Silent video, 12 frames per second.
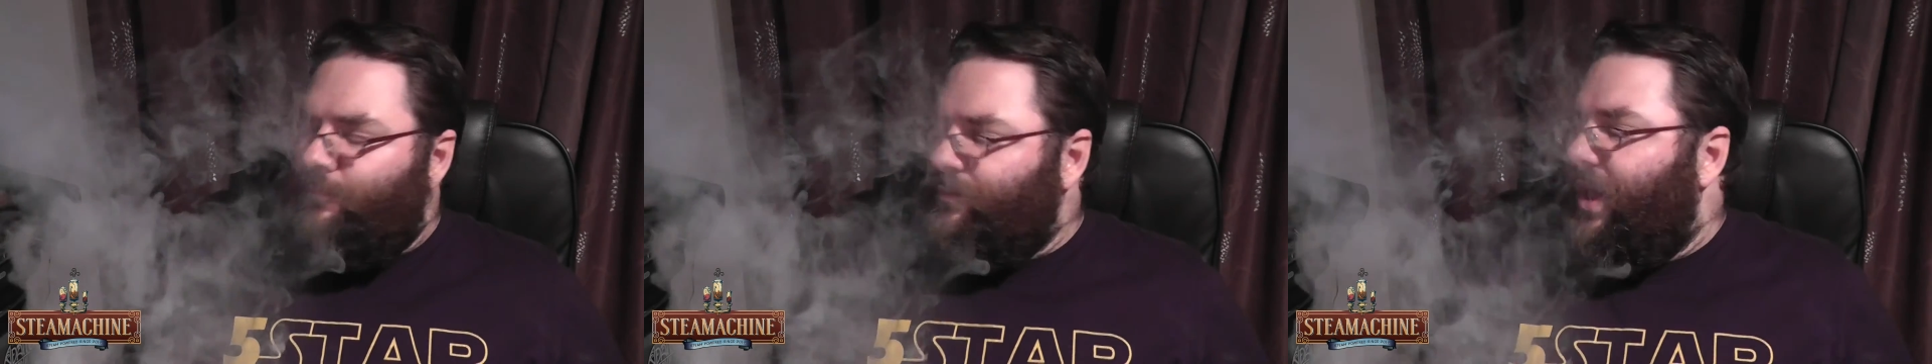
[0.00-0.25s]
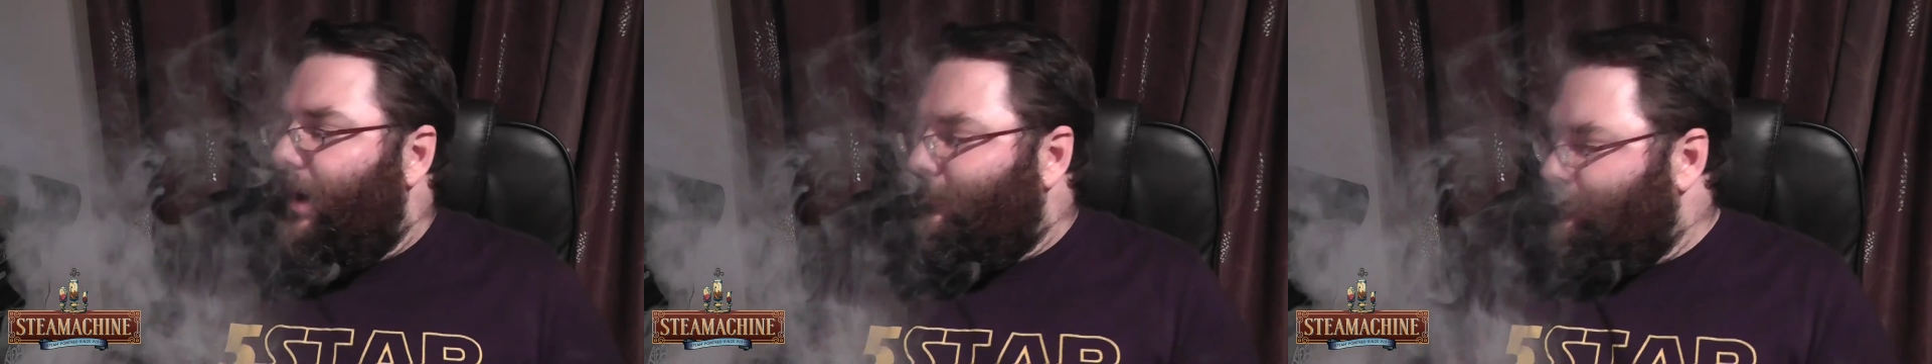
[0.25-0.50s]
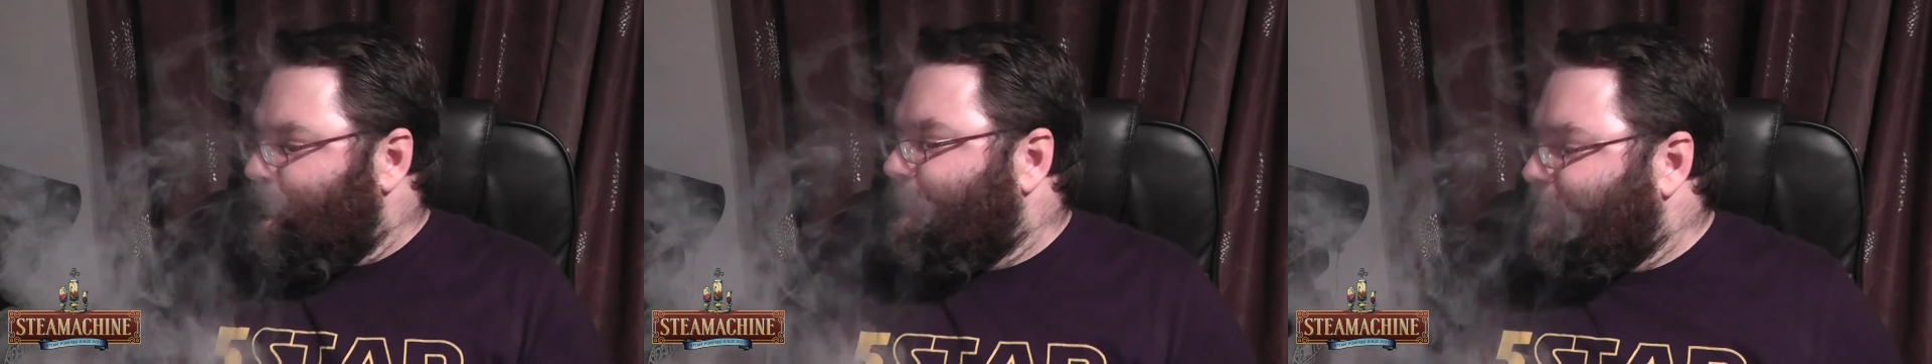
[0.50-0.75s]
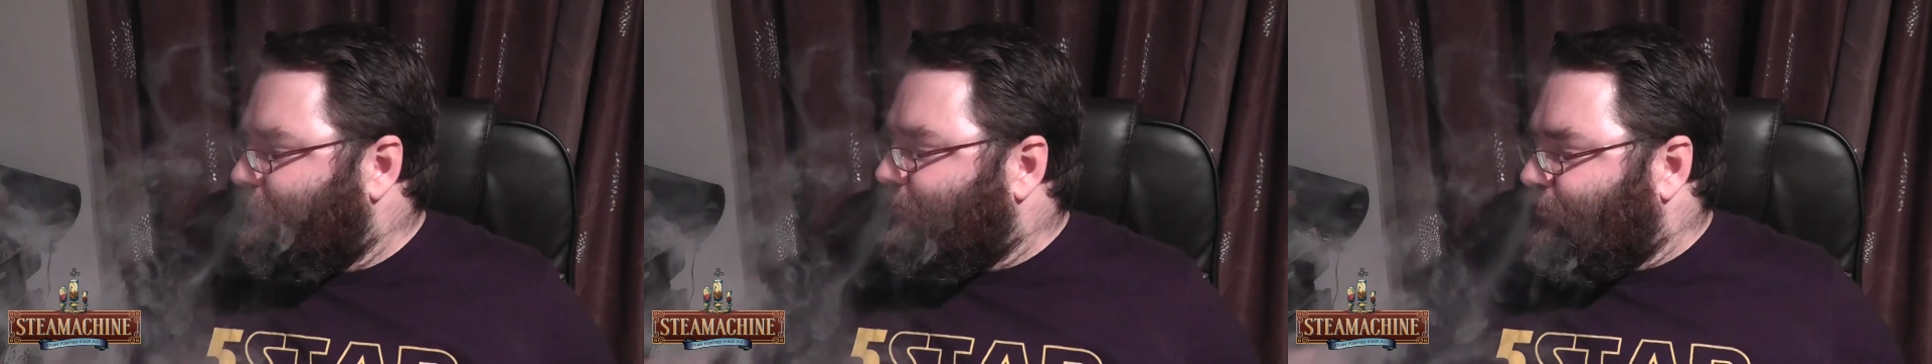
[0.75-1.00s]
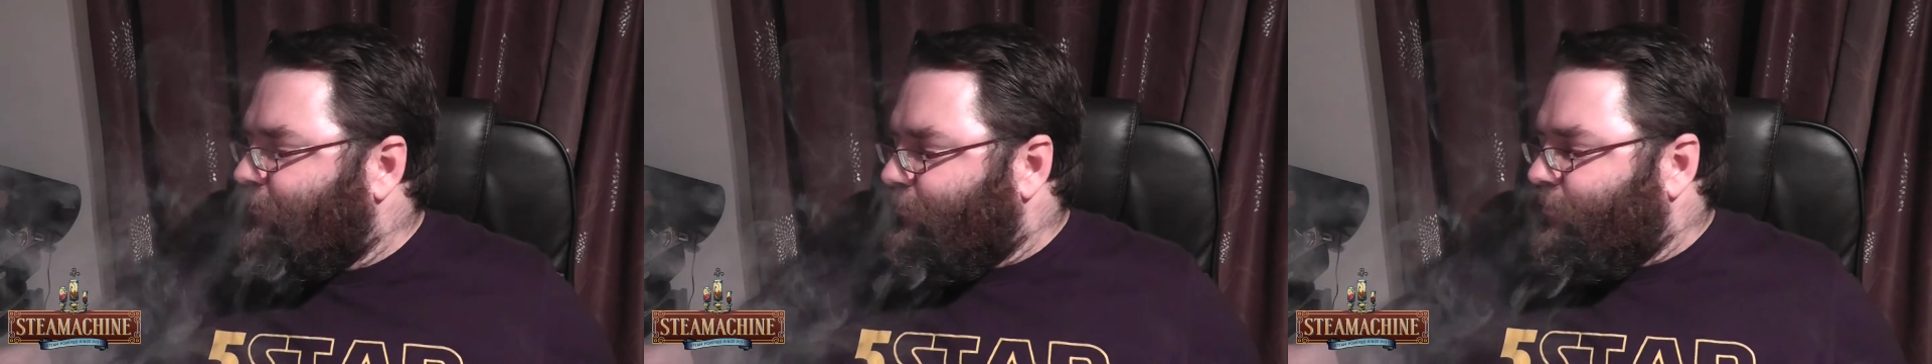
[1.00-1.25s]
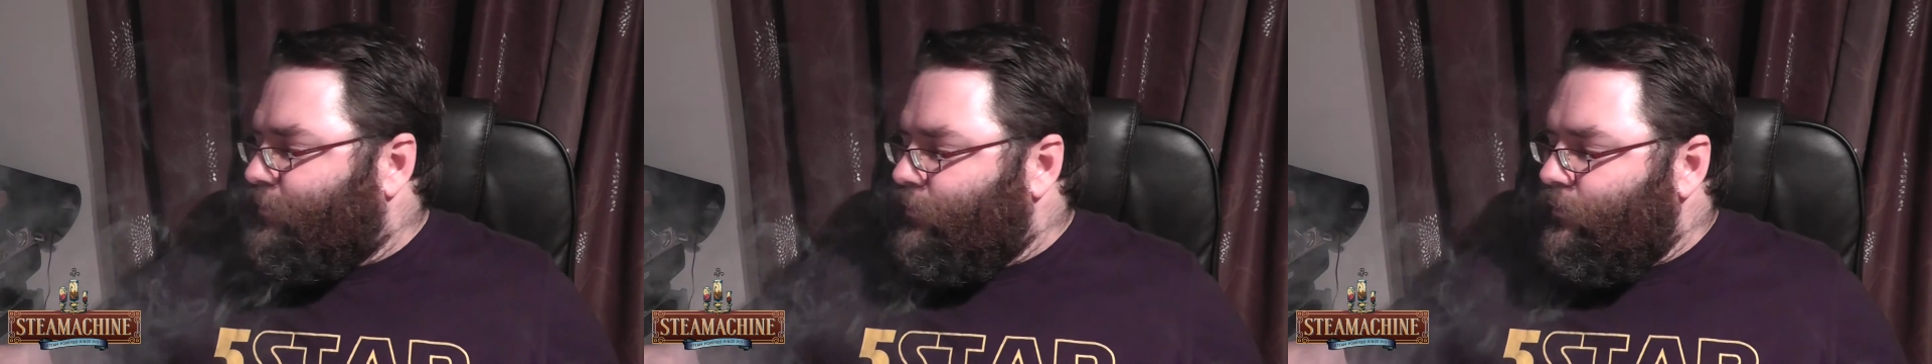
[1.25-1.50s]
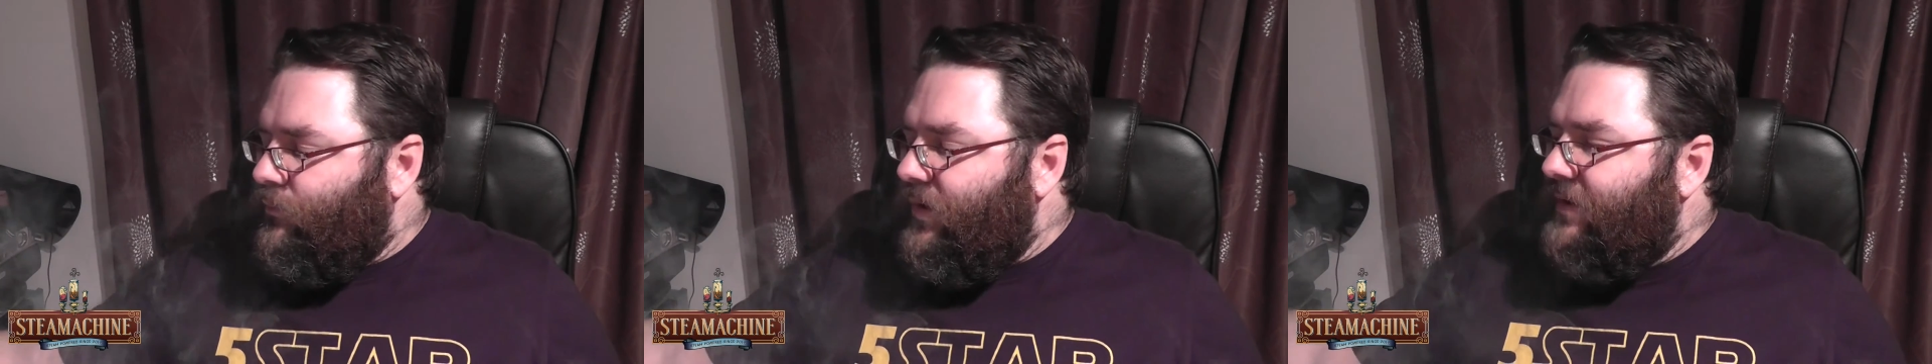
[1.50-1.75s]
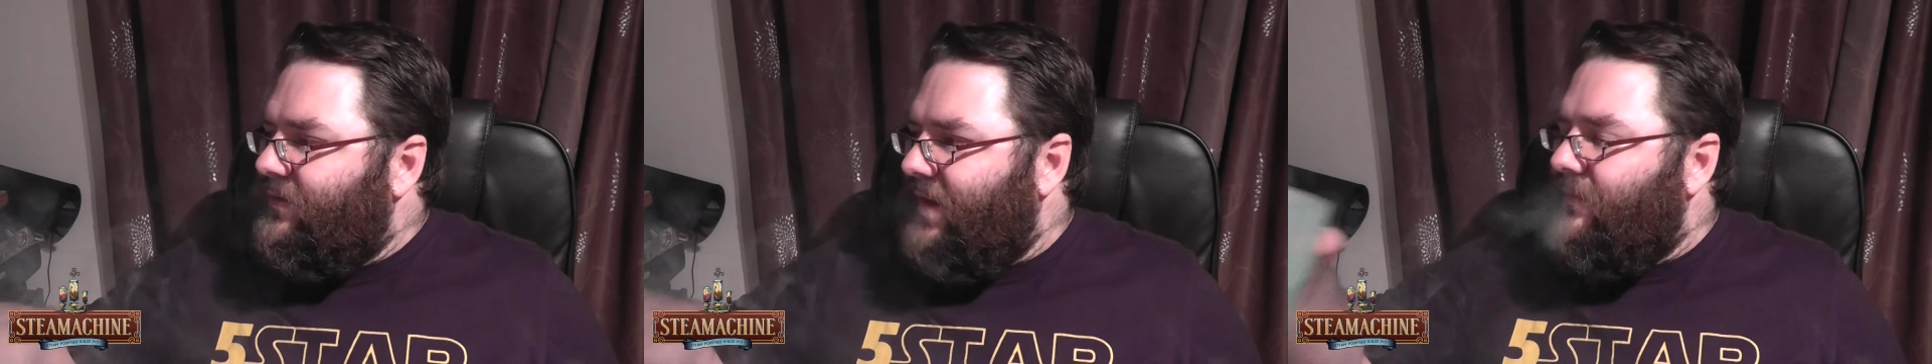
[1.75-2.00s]
Yeah,
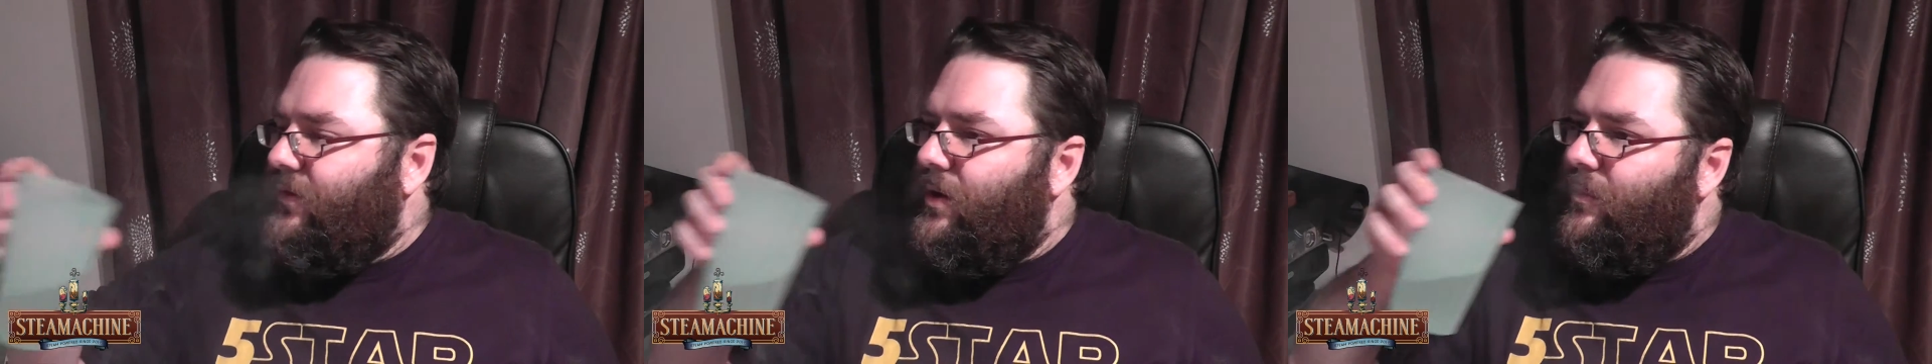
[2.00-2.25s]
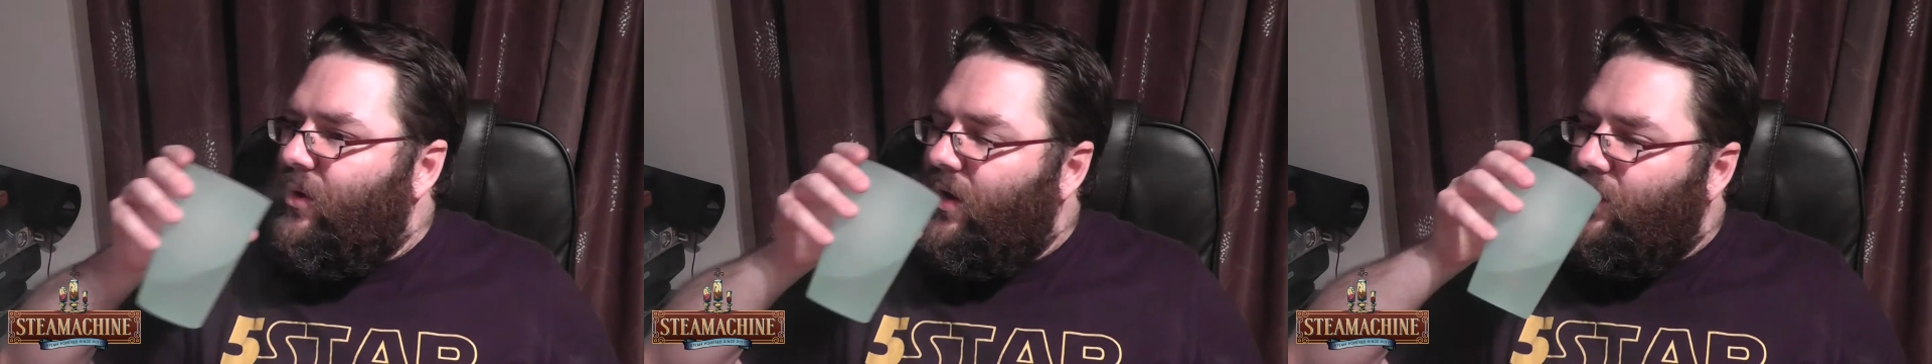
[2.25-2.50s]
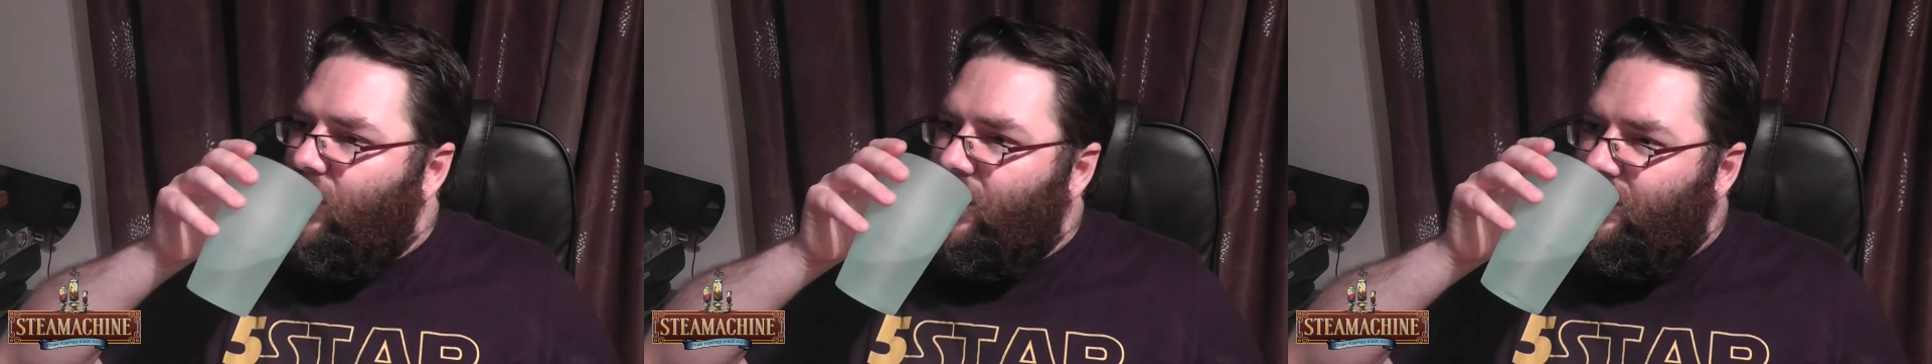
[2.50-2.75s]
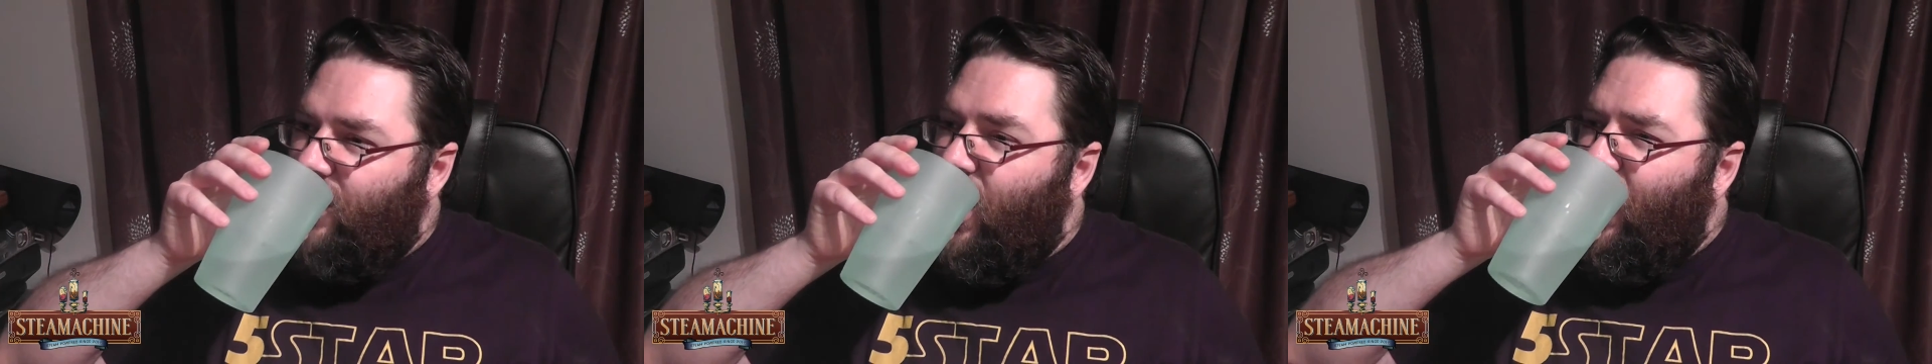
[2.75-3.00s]
definite pie crust.